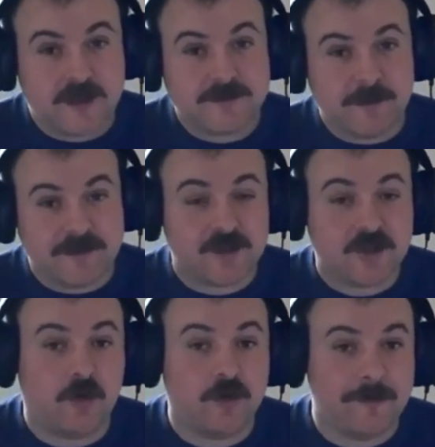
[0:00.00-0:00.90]

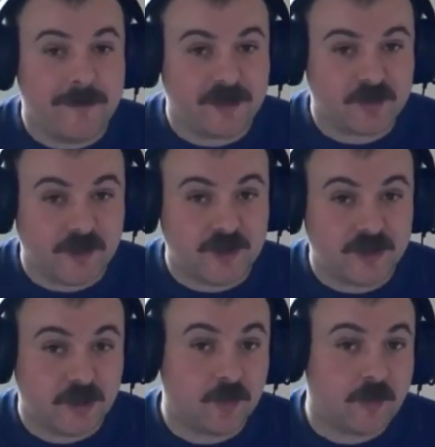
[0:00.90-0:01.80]
Expenditure on
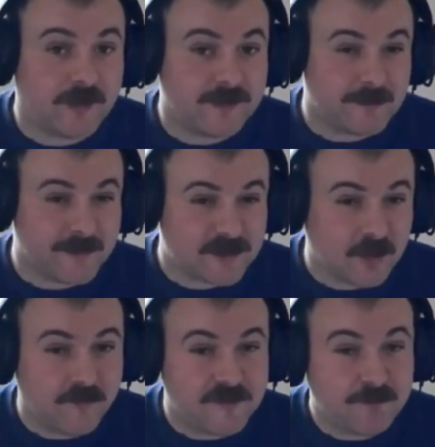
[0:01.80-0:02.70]
administration and non-academic
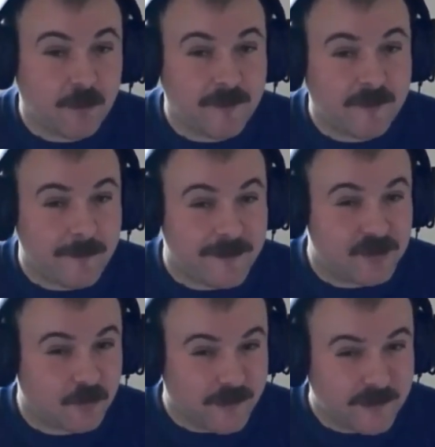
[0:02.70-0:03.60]
staff is probably in the
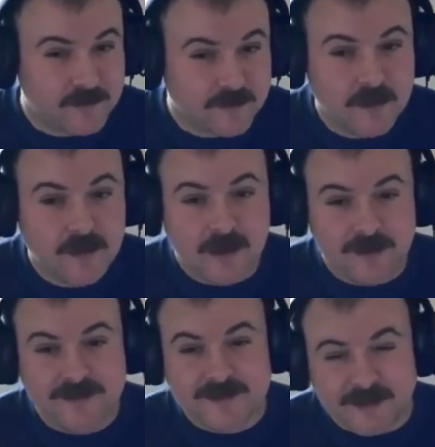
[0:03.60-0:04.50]
mid-20s.
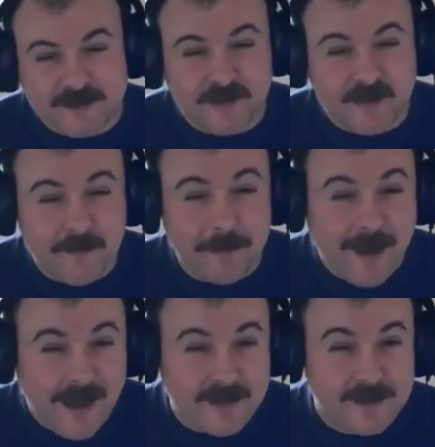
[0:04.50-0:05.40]
And executive
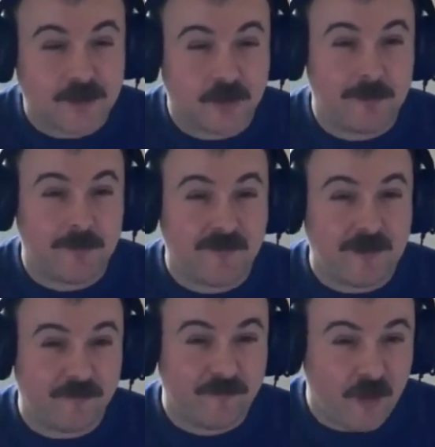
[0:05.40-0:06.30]
pay has gone up
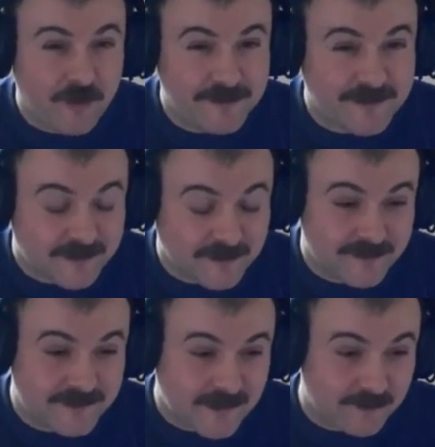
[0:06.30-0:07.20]
around 30%
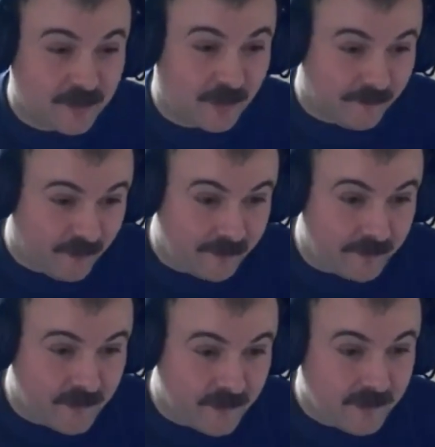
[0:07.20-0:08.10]
in the same time frame.
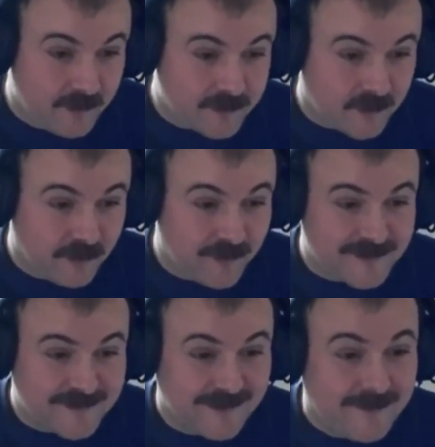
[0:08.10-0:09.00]
So you
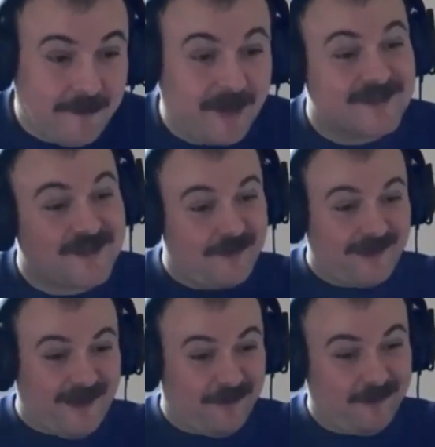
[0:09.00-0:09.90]
can see money's
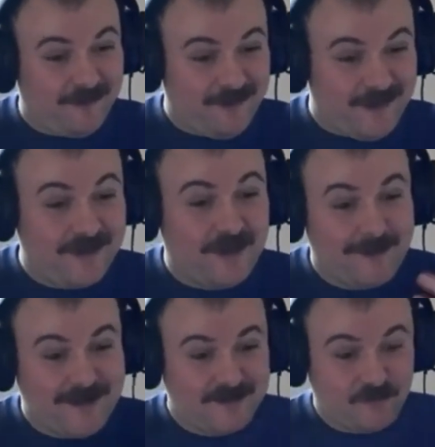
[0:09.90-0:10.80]
going out,
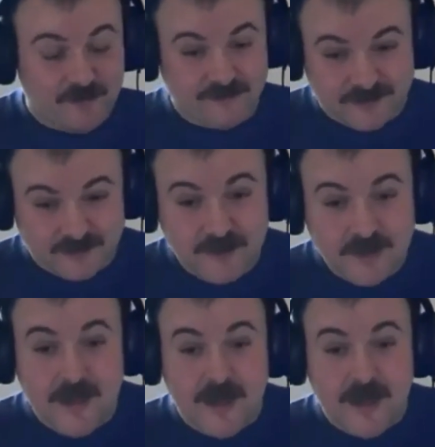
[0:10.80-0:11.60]
income hasn't risen.